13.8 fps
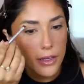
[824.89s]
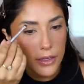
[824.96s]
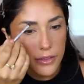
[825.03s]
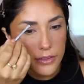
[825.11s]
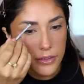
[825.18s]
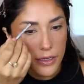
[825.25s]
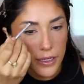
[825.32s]

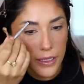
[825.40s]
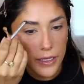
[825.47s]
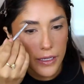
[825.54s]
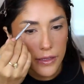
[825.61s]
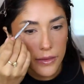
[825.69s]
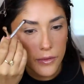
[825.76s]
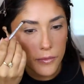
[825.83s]
And I
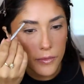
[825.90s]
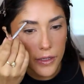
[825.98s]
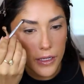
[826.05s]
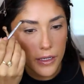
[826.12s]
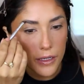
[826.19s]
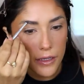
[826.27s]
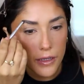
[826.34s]
like the
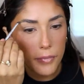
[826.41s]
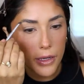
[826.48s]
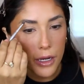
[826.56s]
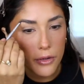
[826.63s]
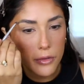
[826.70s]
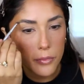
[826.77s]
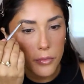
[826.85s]
way
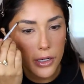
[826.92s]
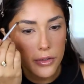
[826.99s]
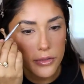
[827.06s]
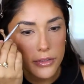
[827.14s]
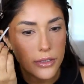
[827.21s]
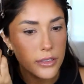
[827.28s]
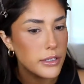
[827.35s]
powder
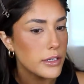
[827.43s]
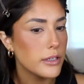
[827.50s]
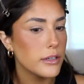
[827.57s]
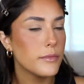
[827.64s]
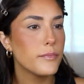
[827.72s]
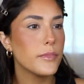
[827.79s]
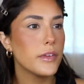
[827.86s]
brows
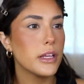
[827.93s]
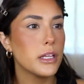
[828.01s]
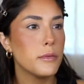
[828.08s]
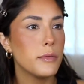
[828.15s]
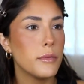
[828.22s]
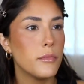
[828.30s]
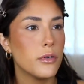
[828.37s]
look, a
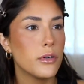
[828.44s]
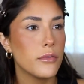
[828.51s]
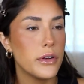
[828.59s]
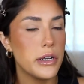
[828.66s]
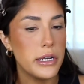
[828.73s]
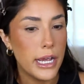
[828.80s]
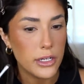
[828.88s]
little bit more of
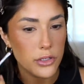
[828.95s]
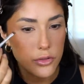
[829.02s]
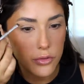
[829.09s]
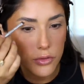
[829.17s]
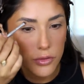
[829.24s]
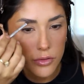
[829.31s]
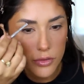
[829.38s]
a
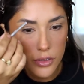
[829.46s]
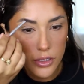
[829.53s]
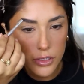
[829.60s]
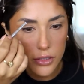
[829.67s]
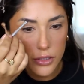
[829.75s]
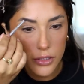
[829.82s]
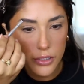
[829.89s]
natural
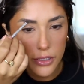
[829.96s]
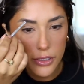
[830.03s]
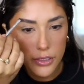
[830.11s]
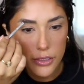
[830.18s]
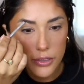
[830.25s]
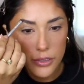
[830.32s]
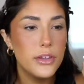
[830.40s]
look.